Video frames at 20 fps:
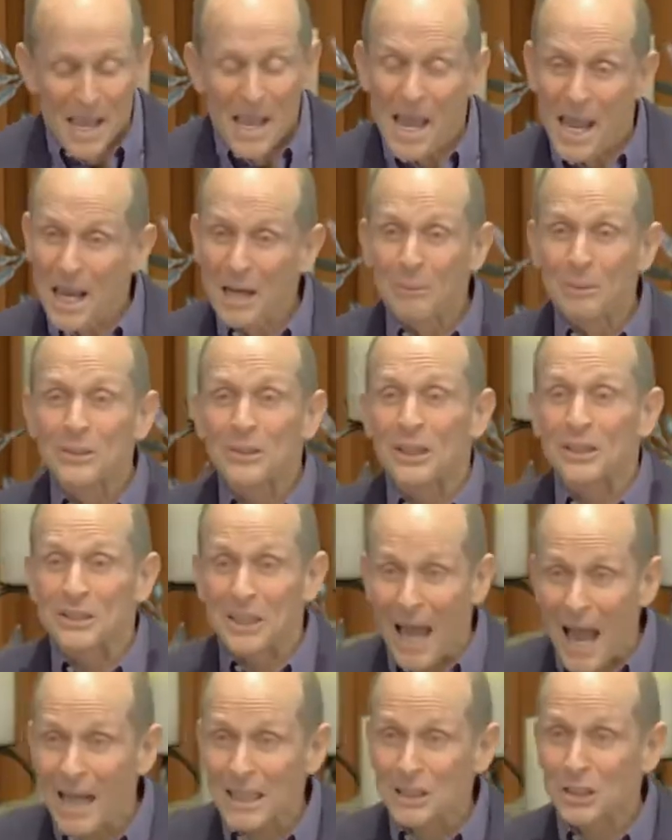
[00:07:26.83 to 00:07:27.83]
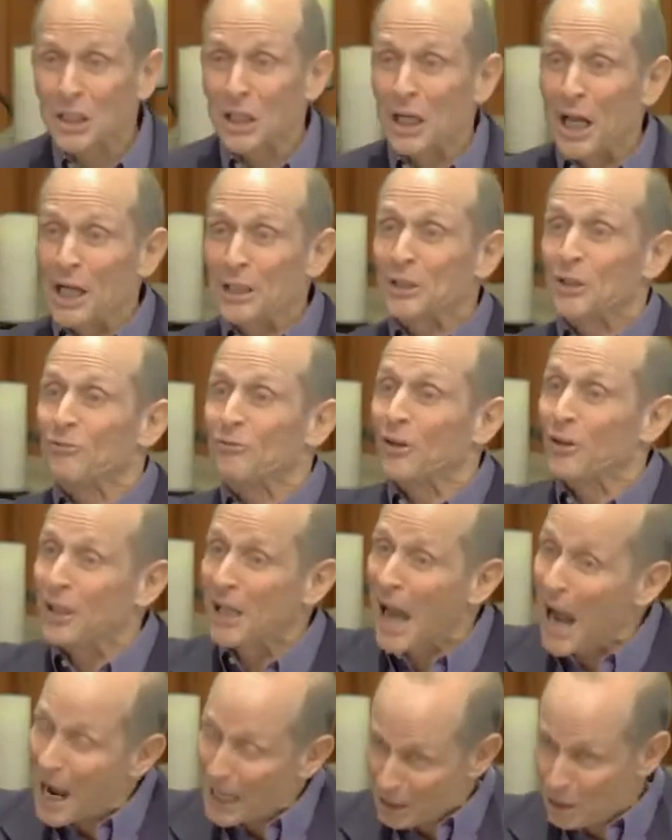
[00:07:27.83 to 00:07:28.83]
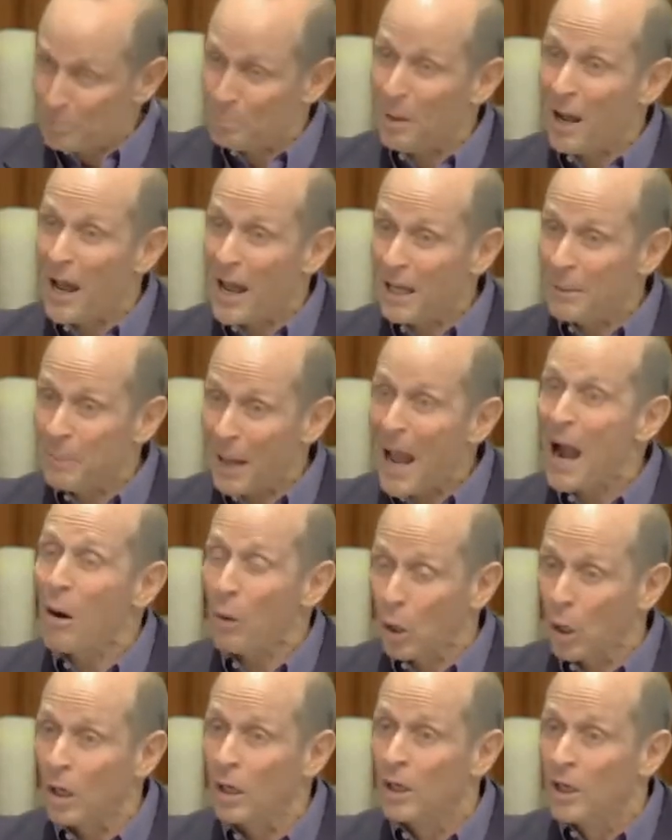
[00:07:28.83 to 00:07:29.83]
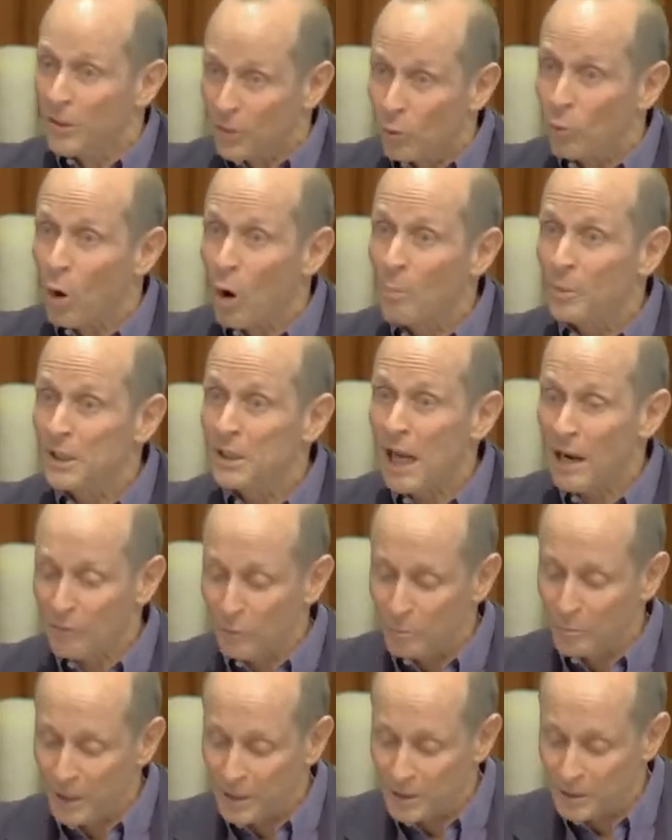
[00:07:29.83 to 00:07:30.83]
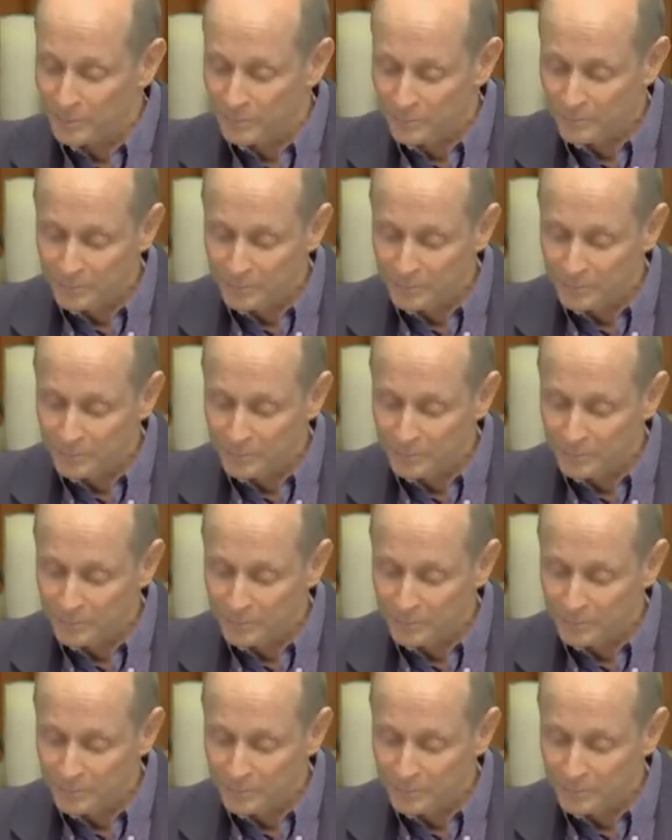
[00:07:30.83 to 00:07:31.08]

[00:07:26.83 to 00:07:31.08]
He was a tax collector for the occupying power, the Roman government.